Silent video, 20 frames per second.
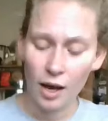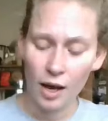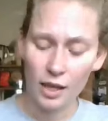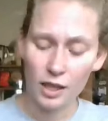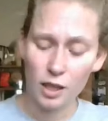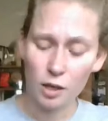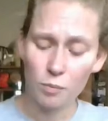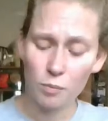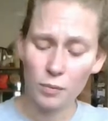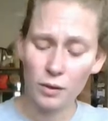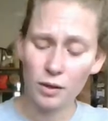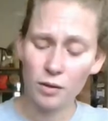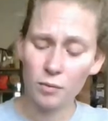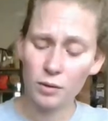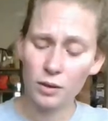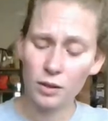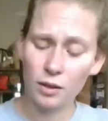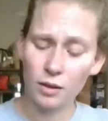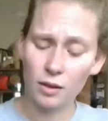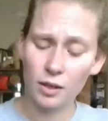Had that been
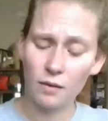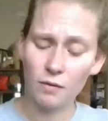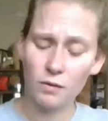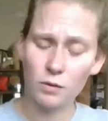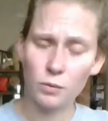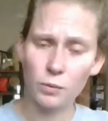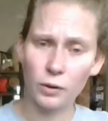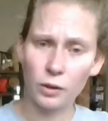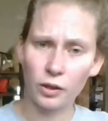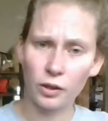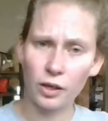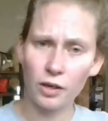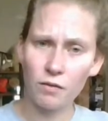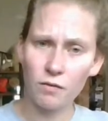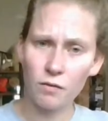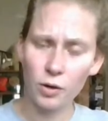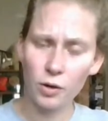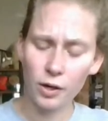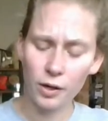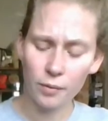what the thieves were
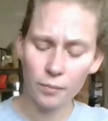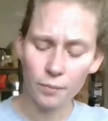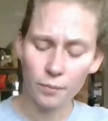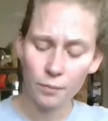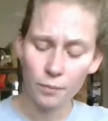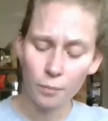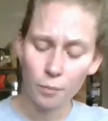looking for?